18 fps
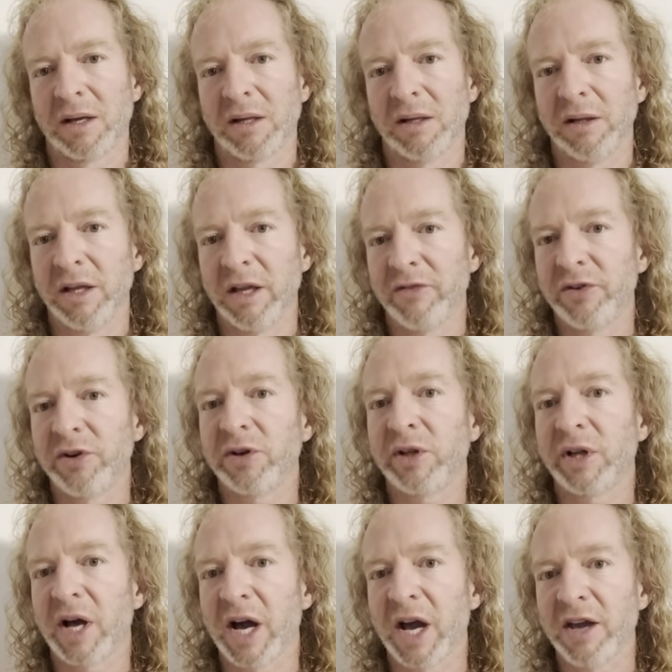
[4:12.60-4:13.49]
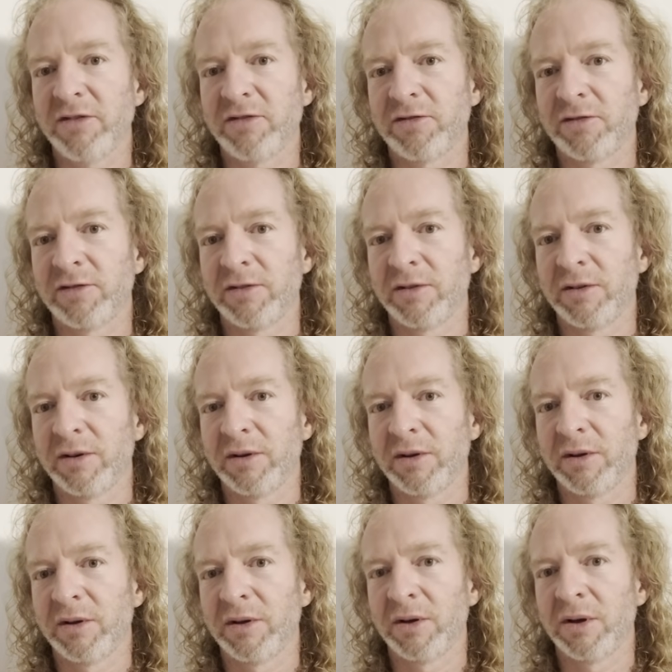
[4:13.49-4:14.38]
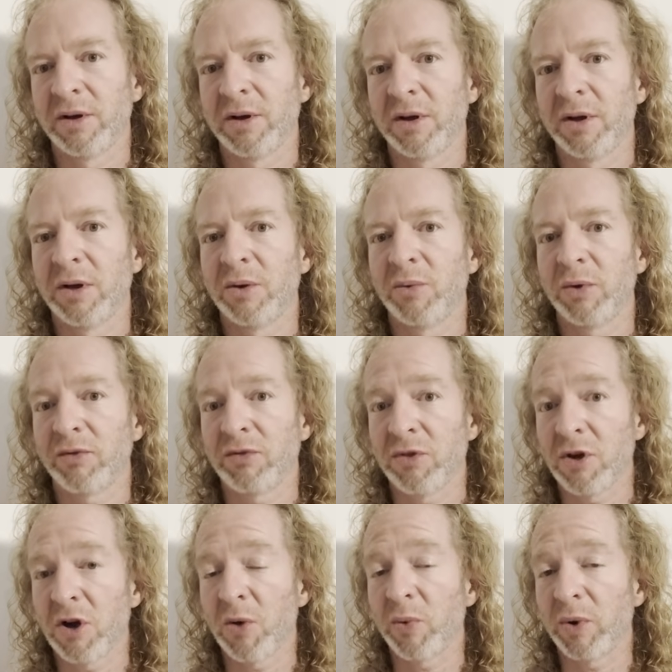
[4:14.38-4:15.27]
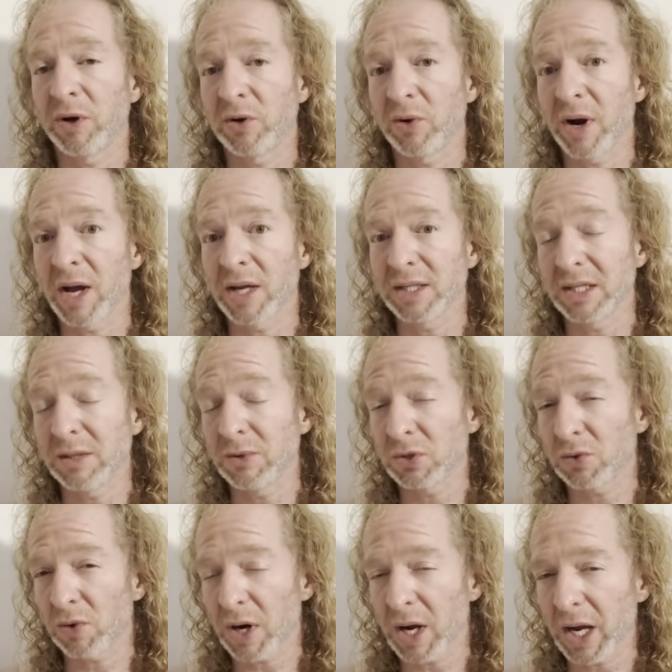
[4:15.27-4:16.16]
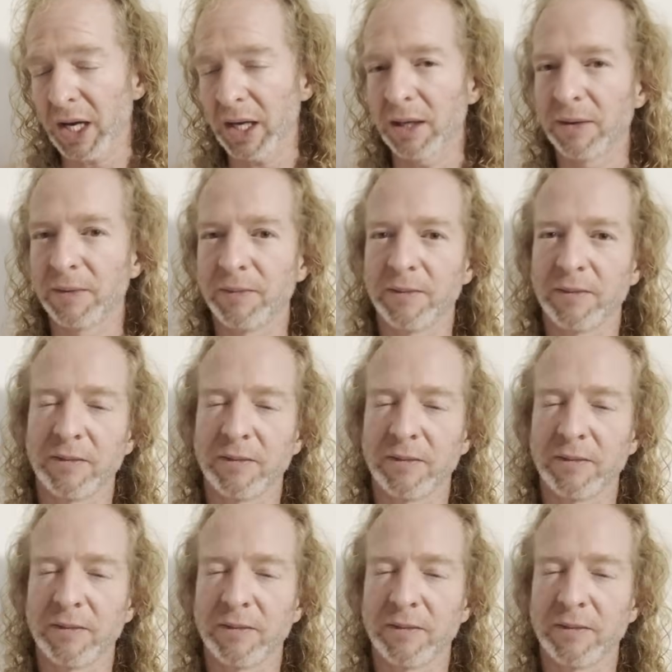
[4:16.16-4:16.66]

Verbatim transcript: Live your life with no regrets. He was right.